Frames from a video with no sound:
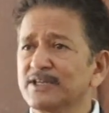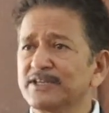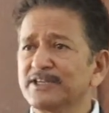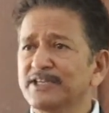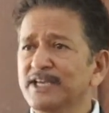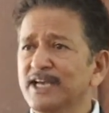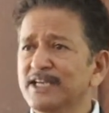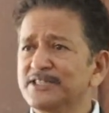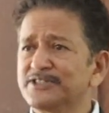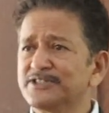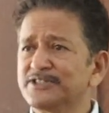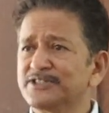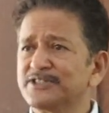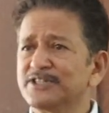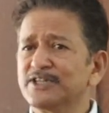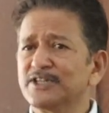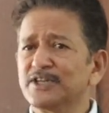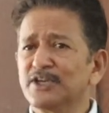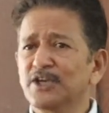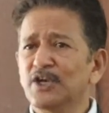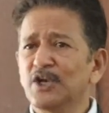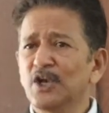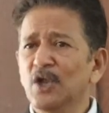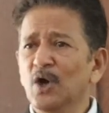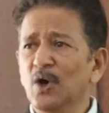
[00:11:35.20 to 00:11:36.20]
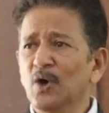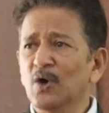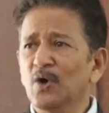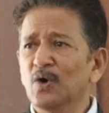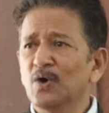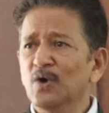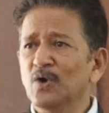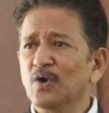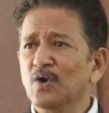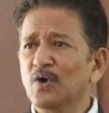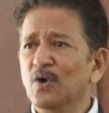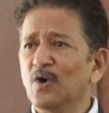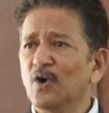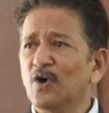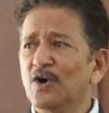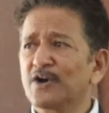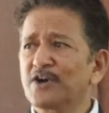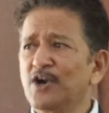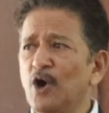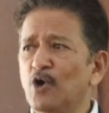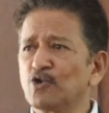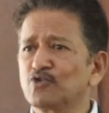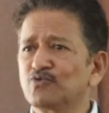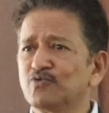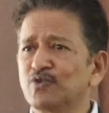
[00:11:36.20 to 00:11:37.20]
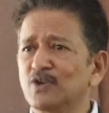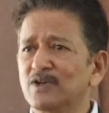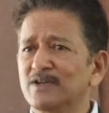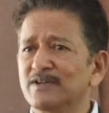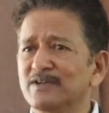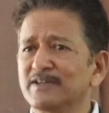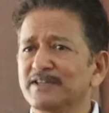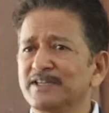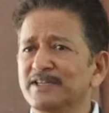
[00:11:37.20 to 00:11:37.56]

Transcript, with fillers: Yes, no or doubtful.